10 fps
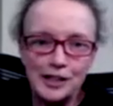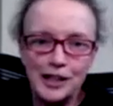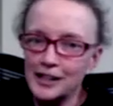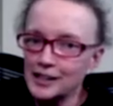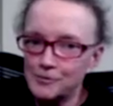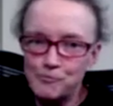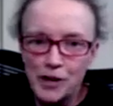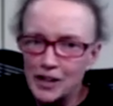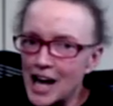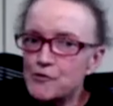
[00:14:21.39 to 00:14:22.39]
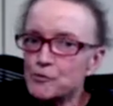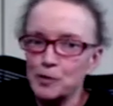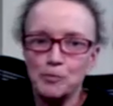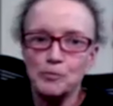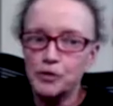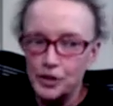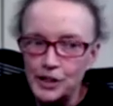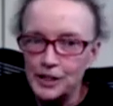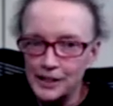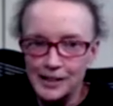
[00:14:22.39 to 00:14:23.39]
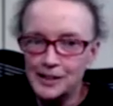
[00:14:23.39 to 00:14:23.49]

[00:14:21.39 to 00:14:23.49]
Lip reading: and a lot of them are brilliant and